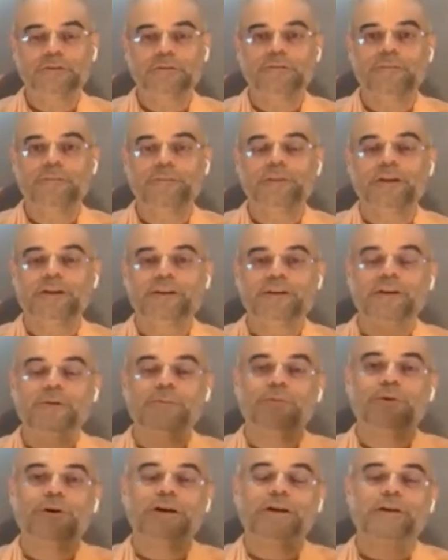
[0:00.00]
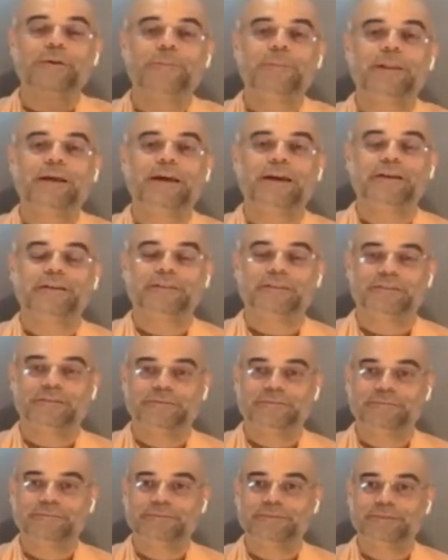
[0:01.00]
the young boy replied.
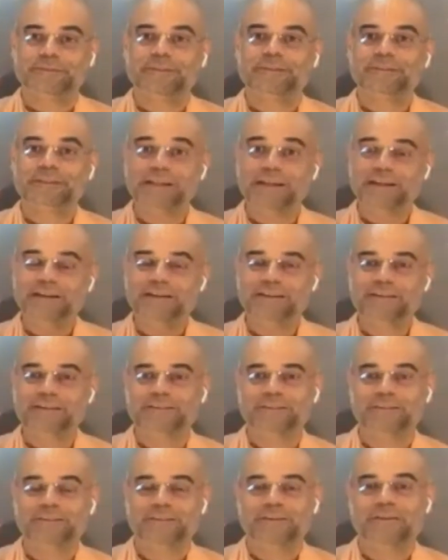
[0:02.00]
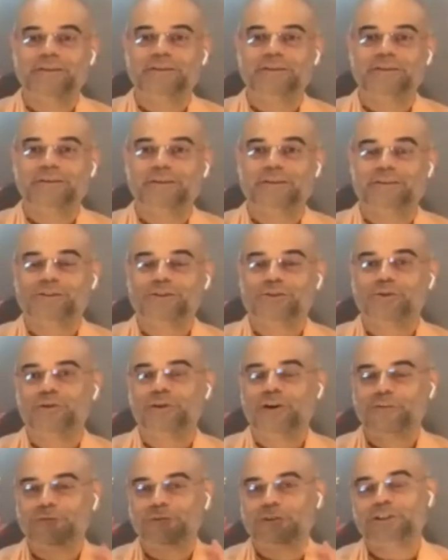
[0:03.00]
See, so
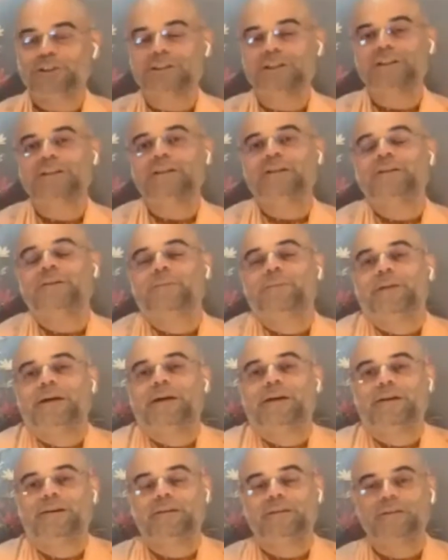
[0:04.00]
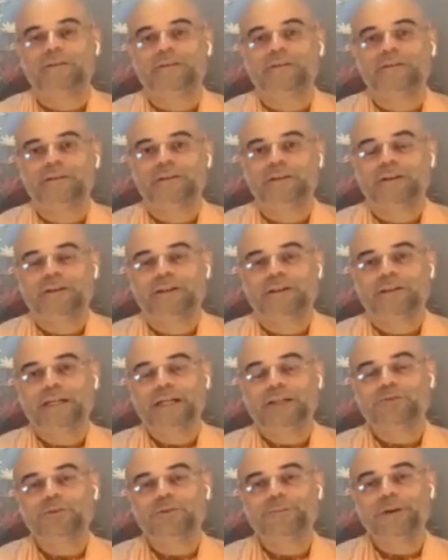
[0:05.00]
efficient in replying.
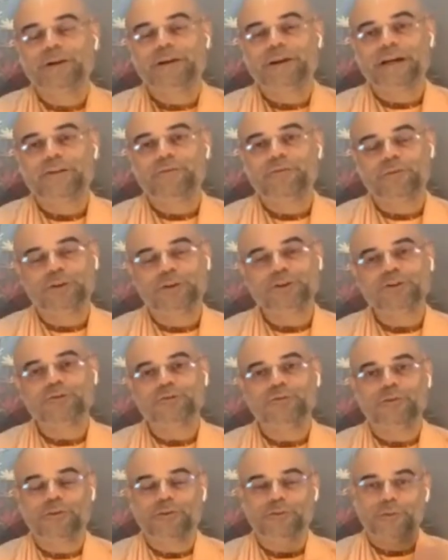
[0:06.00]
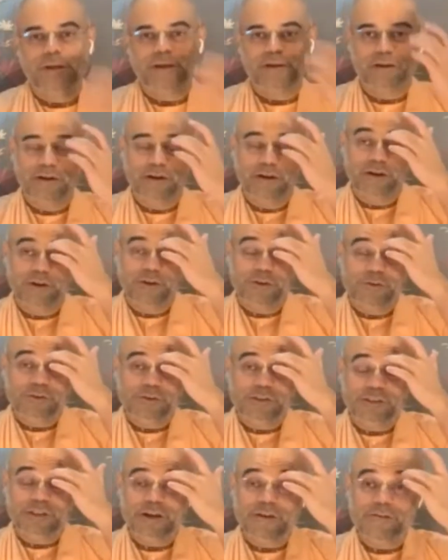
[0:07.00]
"That will be great fortune for me to
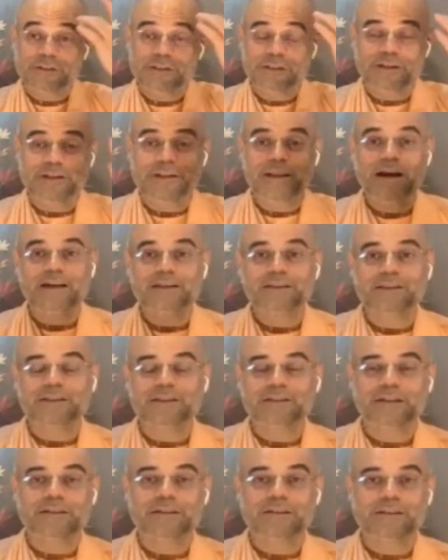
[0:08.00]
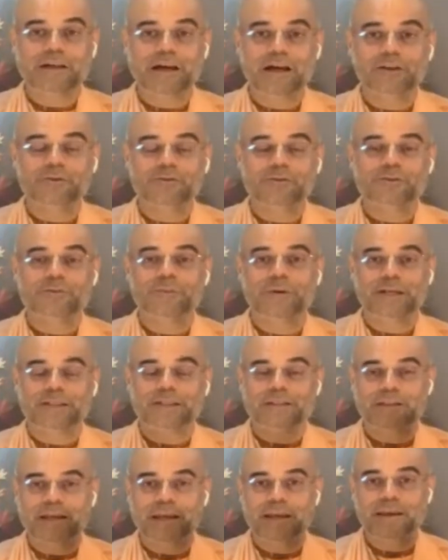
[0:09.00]
serve sannyasis and sadhus by
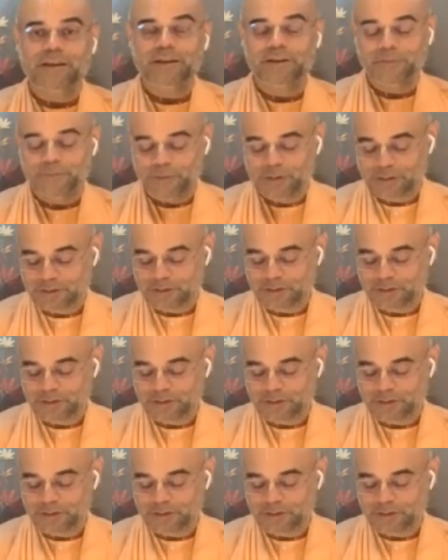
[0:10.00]
staying in the mutt."